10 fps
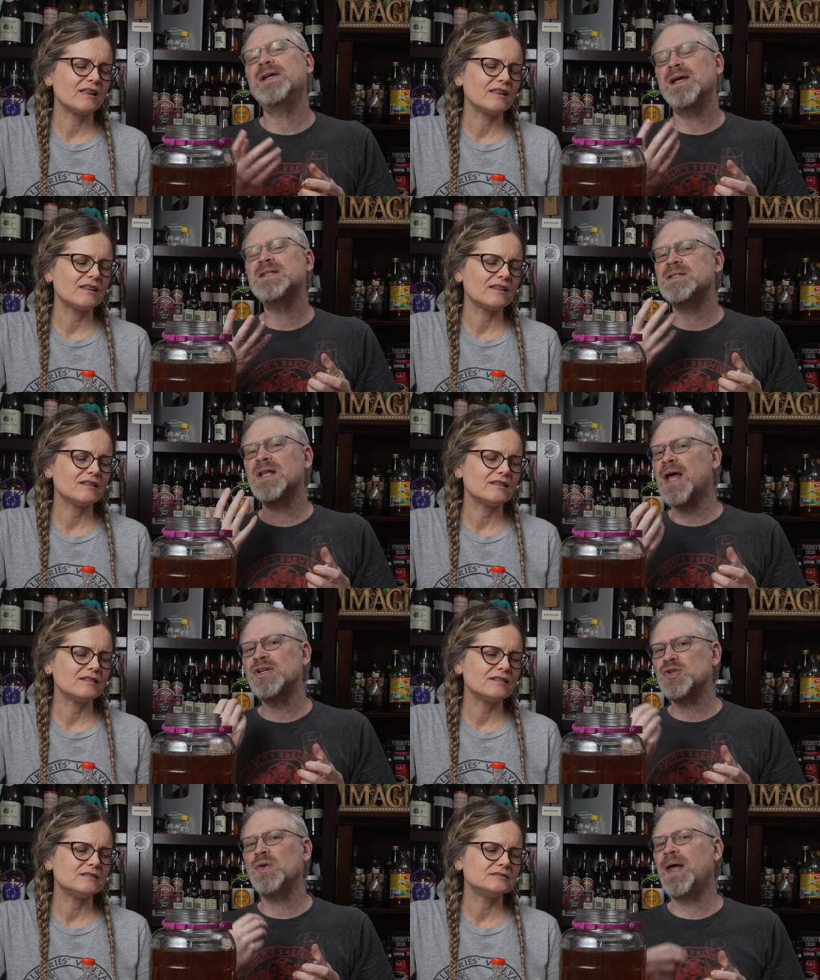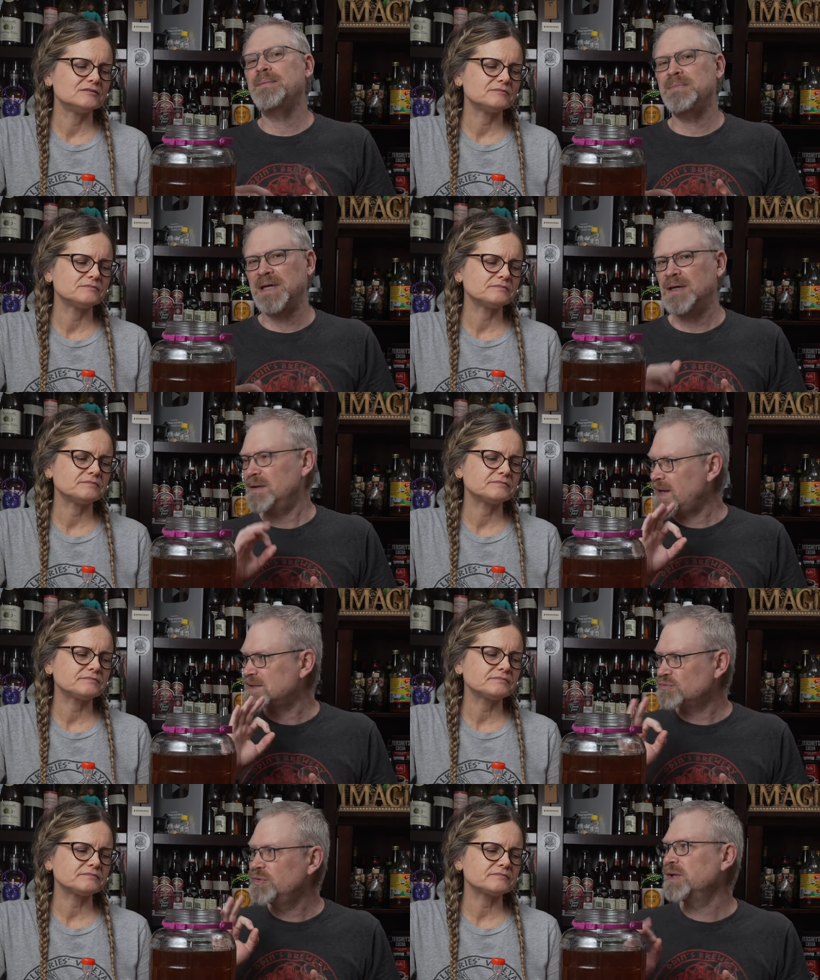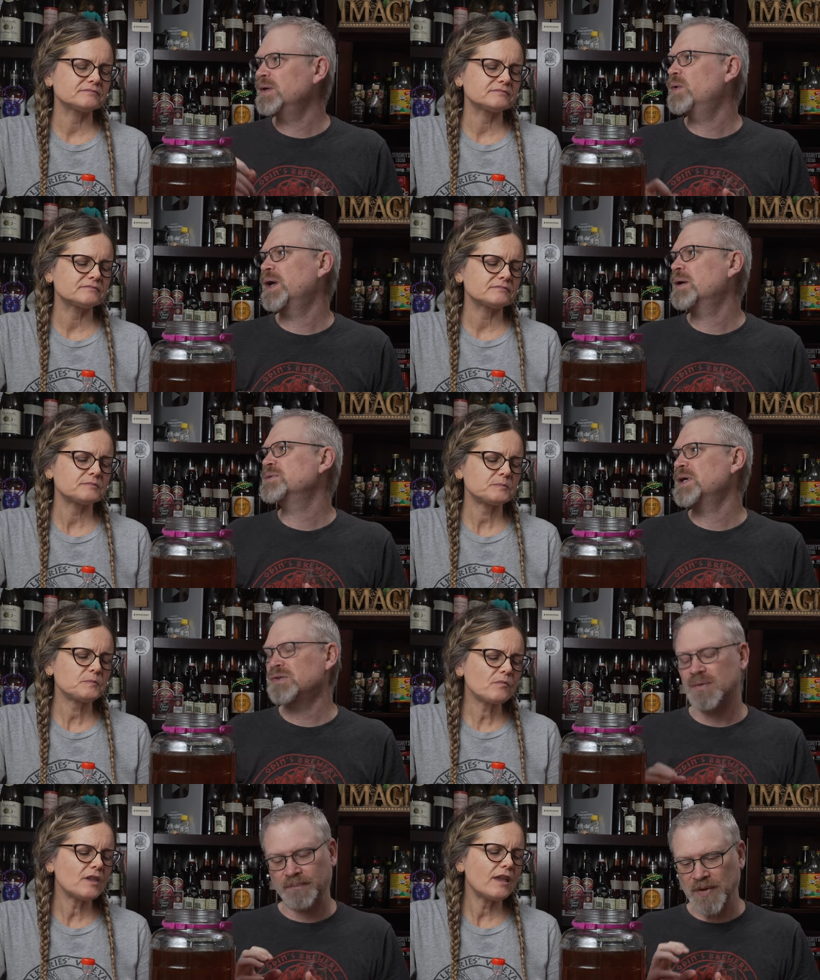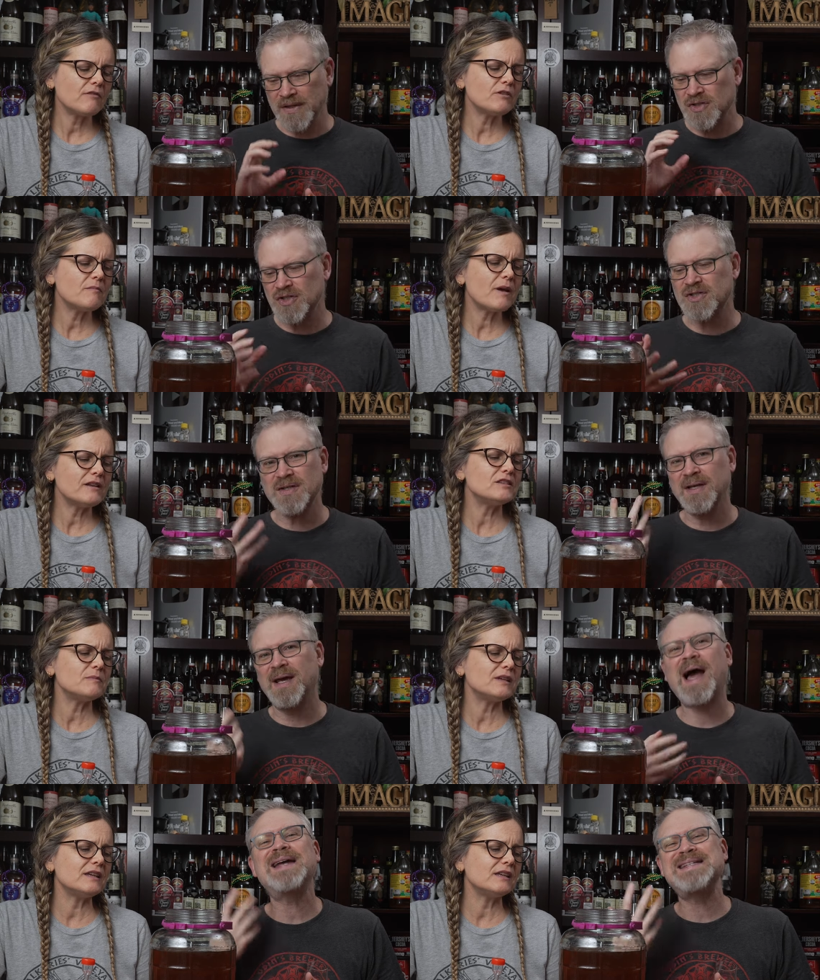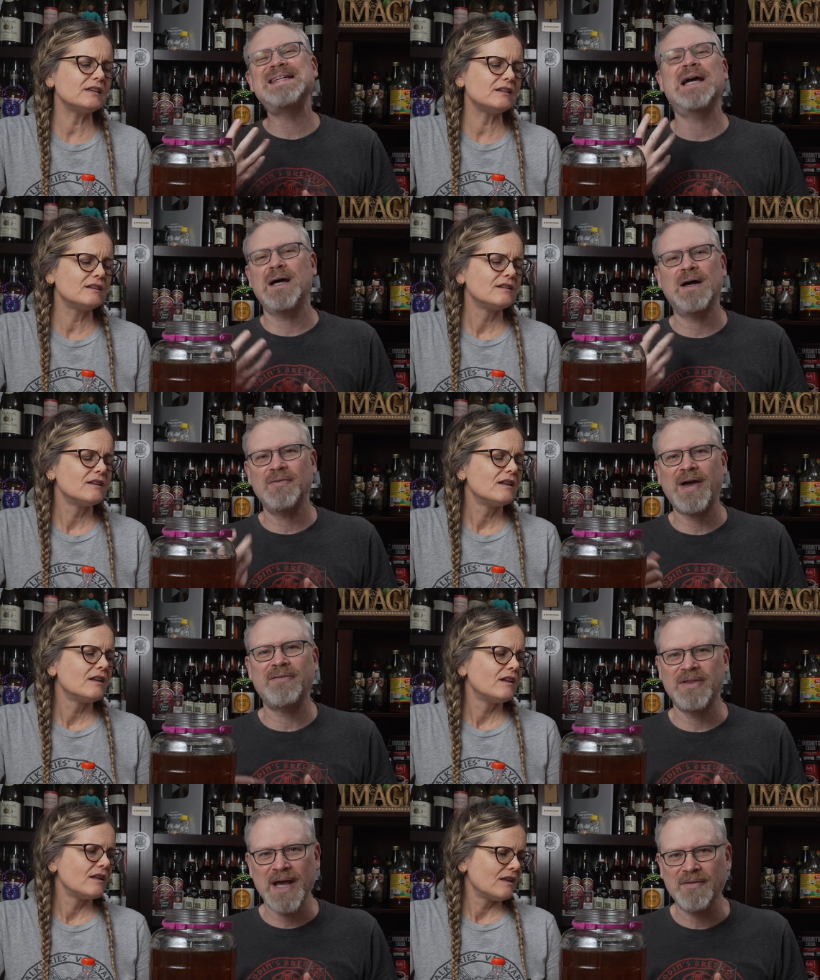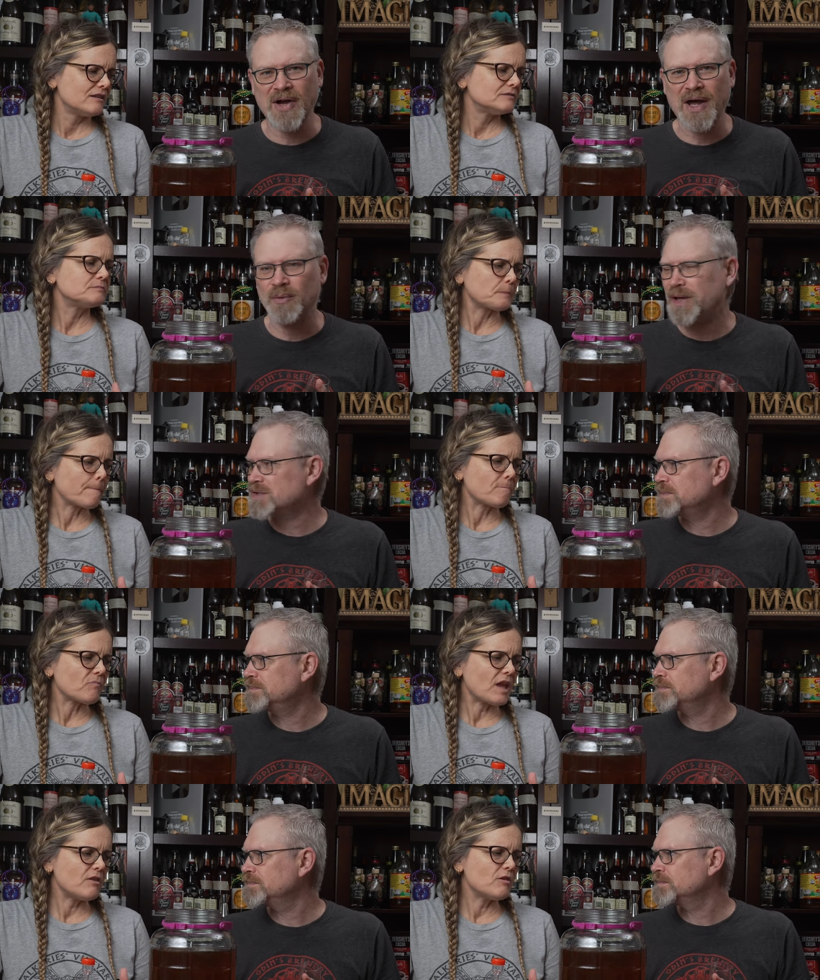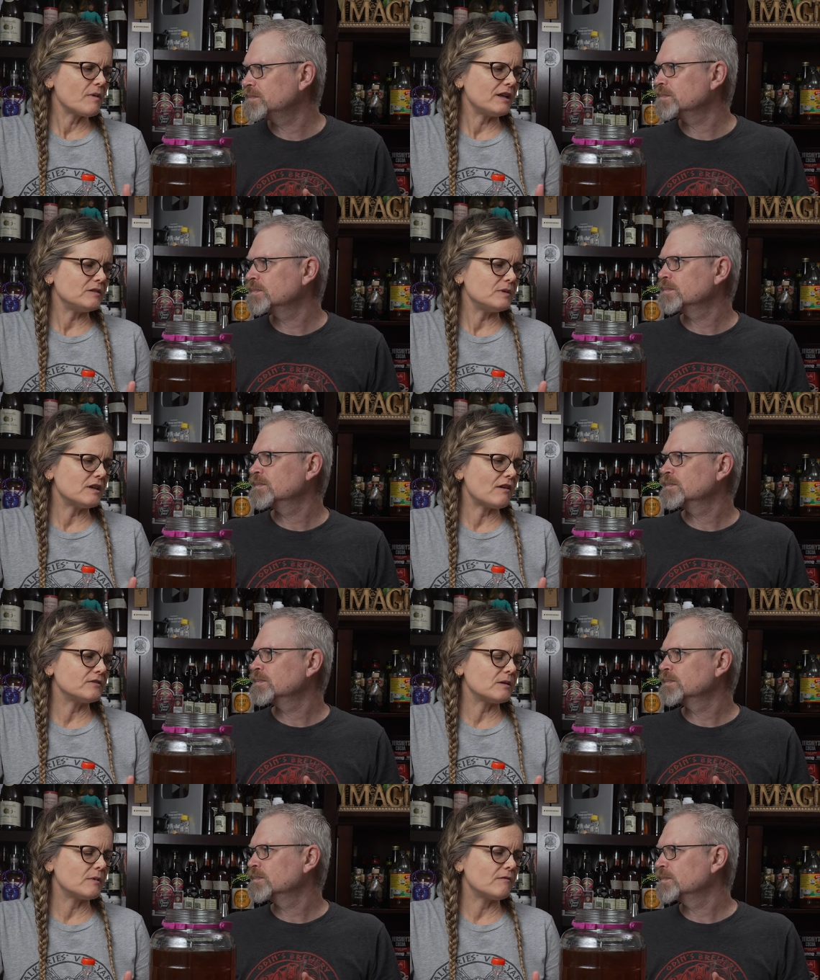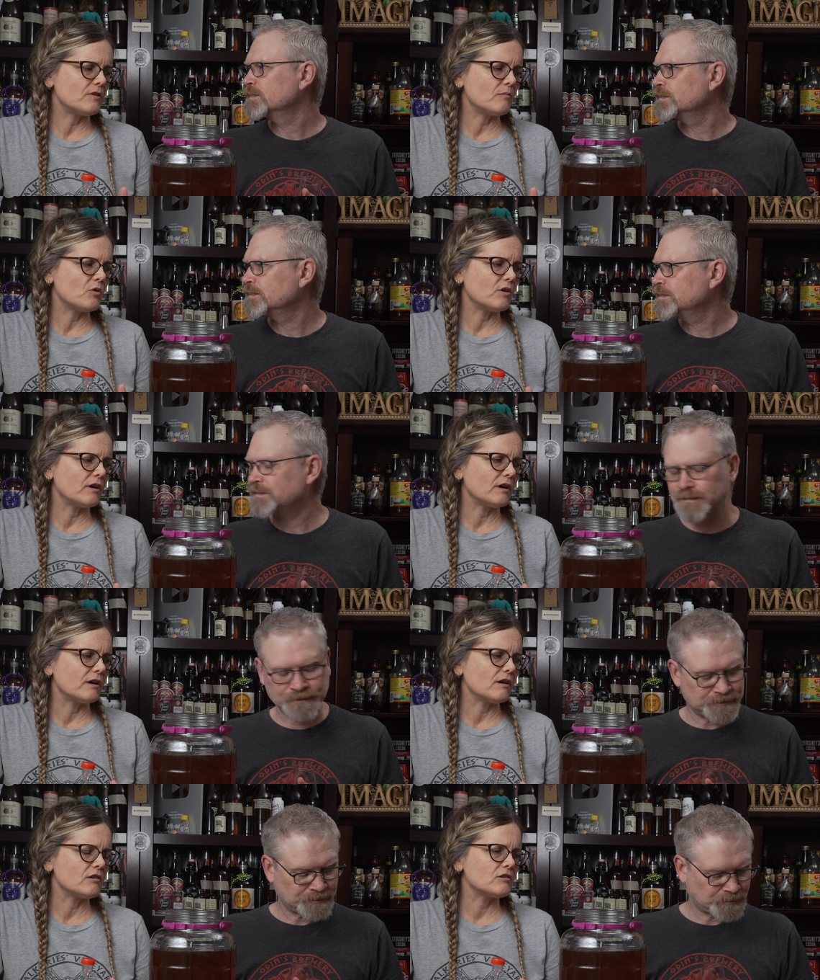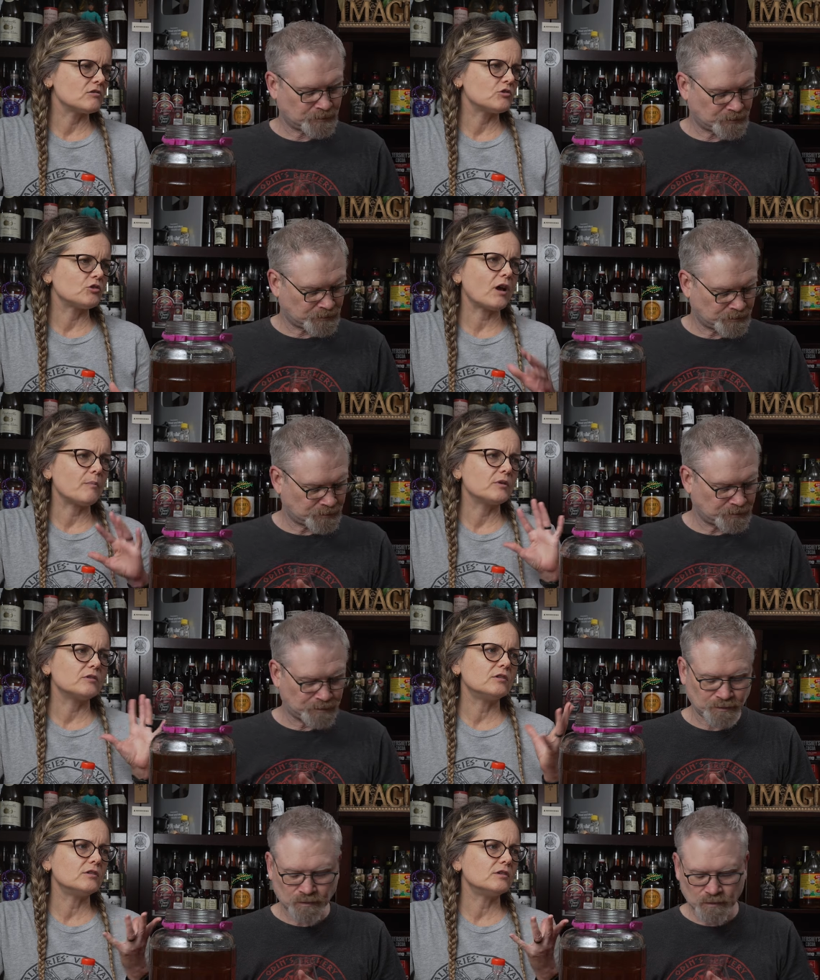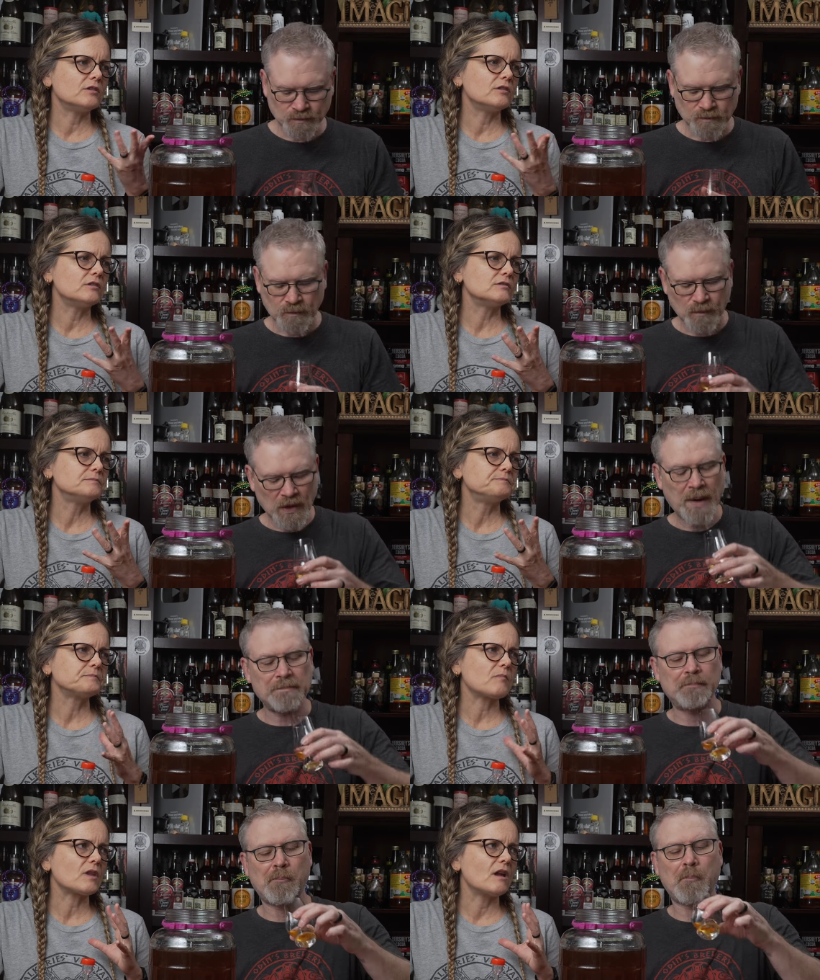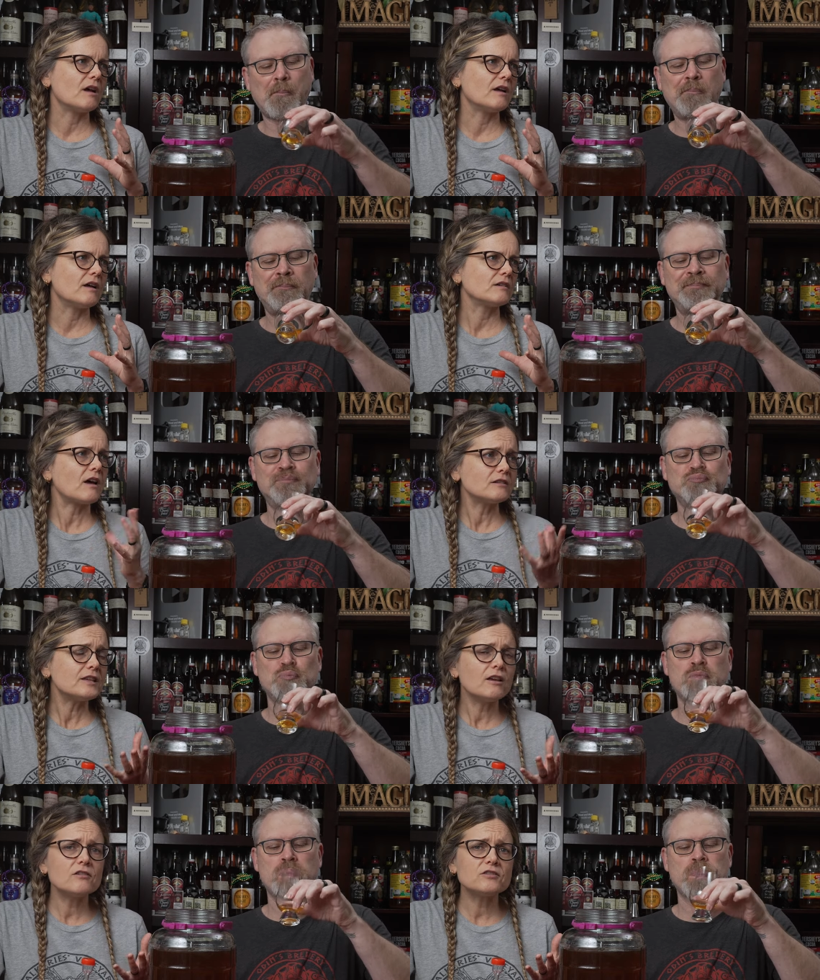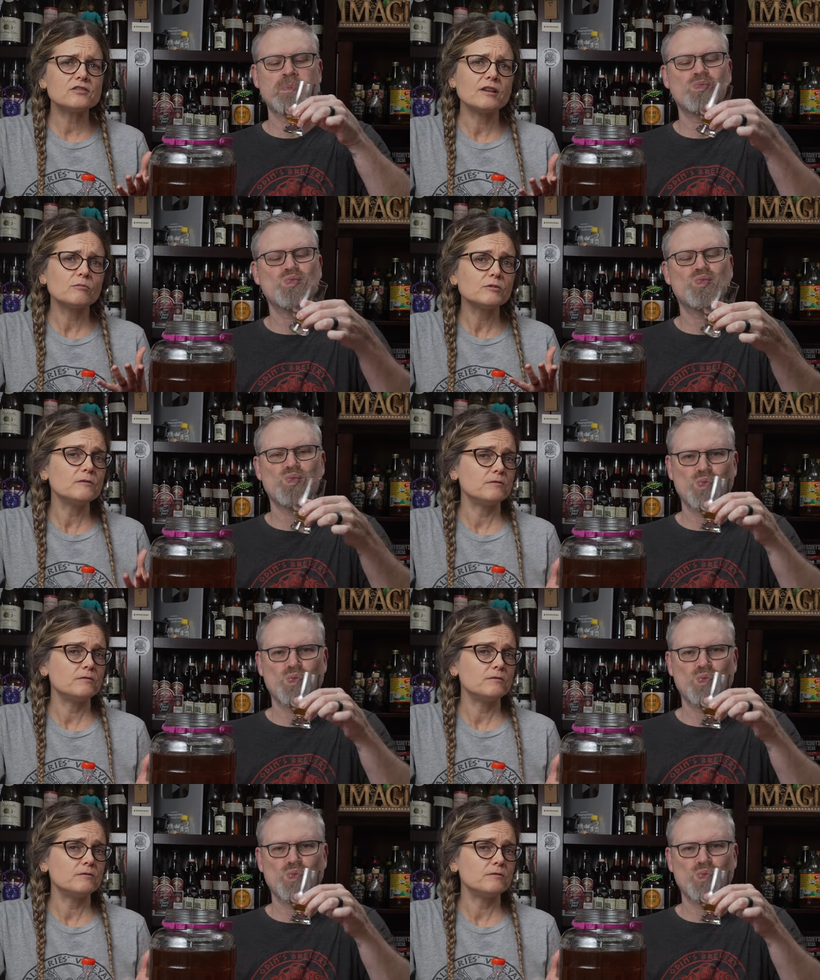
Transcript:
Speaker 1: it, it's cilantro lime mead. That's really what it comes down to. It's it just the me. idea of having the avocado blossom.
Speaker 2: It reminds me of some of the more tropical yep. uh, cocktails that are really